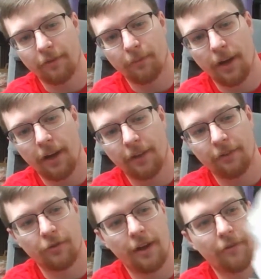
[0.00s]
by
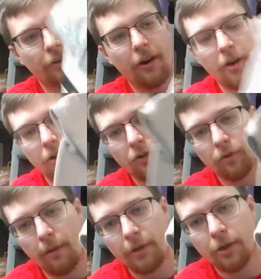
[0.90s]
the driver,
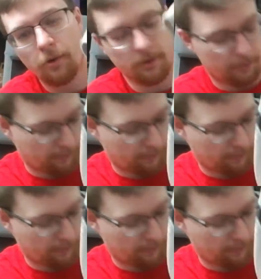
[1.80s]
Robbie Gordon.